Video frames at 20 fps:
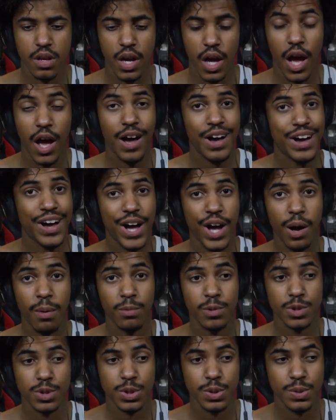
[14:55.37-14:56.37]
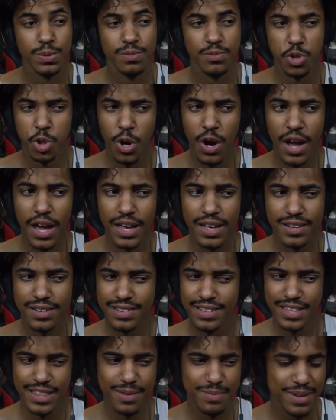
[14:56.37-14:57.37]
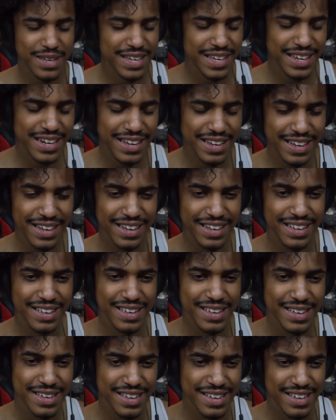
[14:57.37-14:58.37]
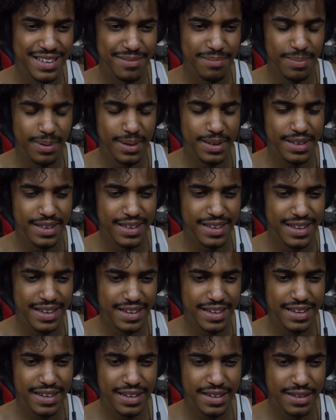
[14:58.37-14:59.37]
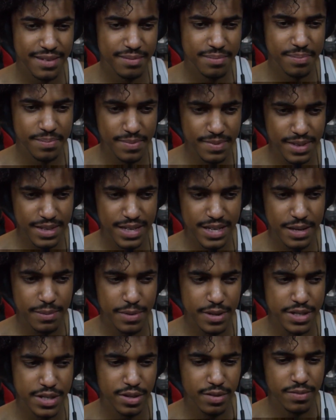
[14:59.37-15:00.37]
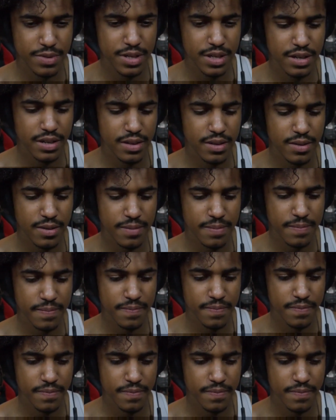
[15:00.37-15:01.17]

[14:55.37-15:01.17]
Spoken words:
I almost cried in the beginning, but I keep myself together.